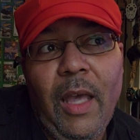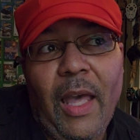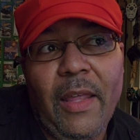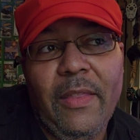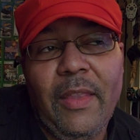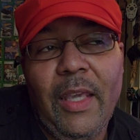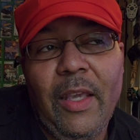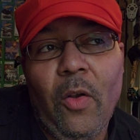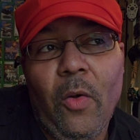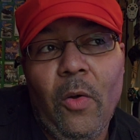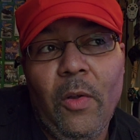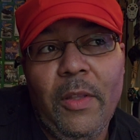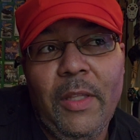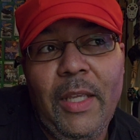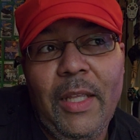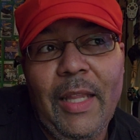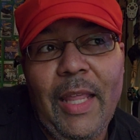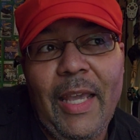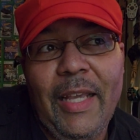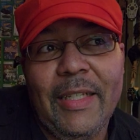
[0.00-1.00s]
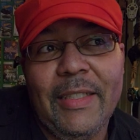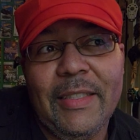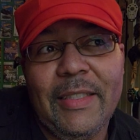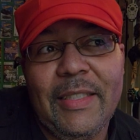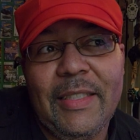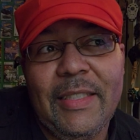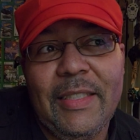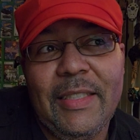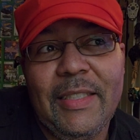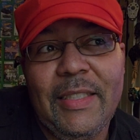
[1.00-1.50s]
I think on the
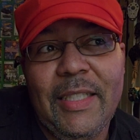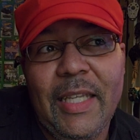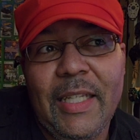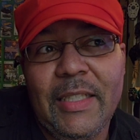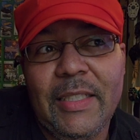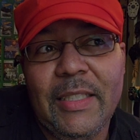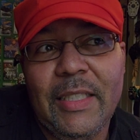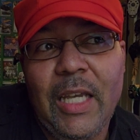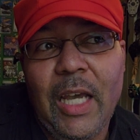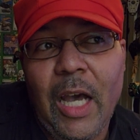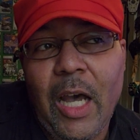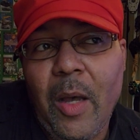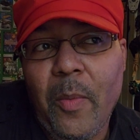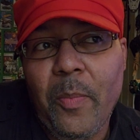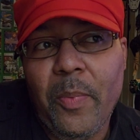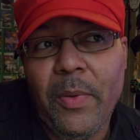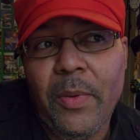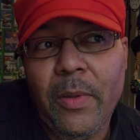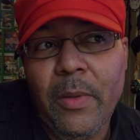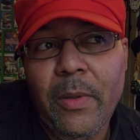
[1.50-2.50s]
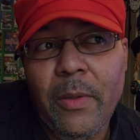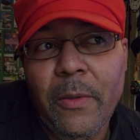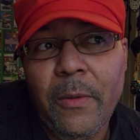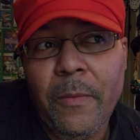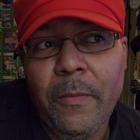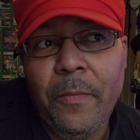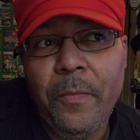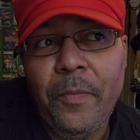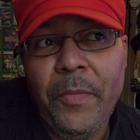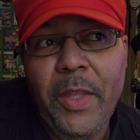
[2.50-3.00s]
6th cup,
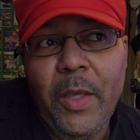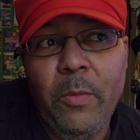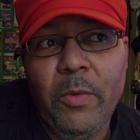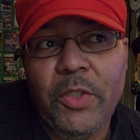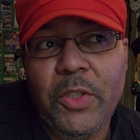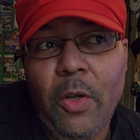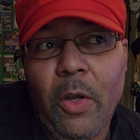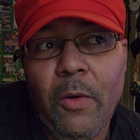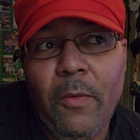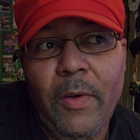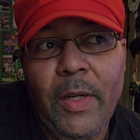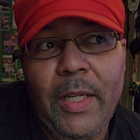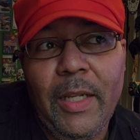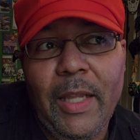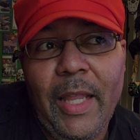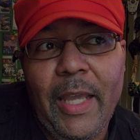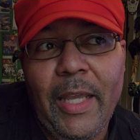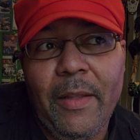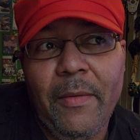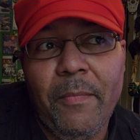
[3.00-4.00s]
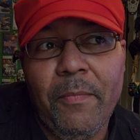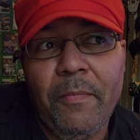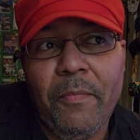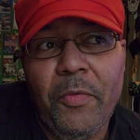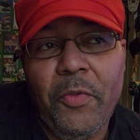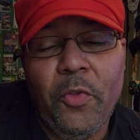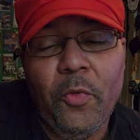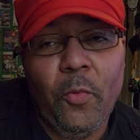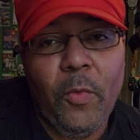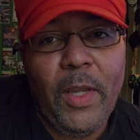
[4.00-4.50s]
it was already
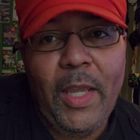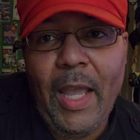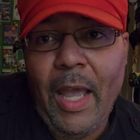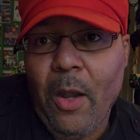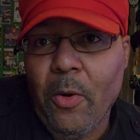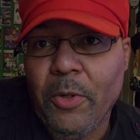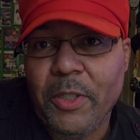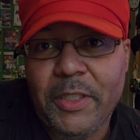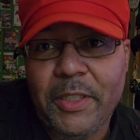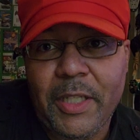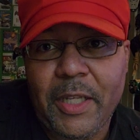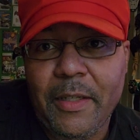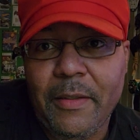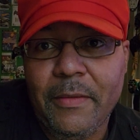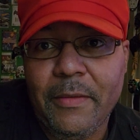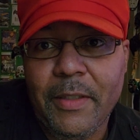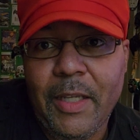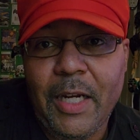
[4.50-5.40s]
3 hours in.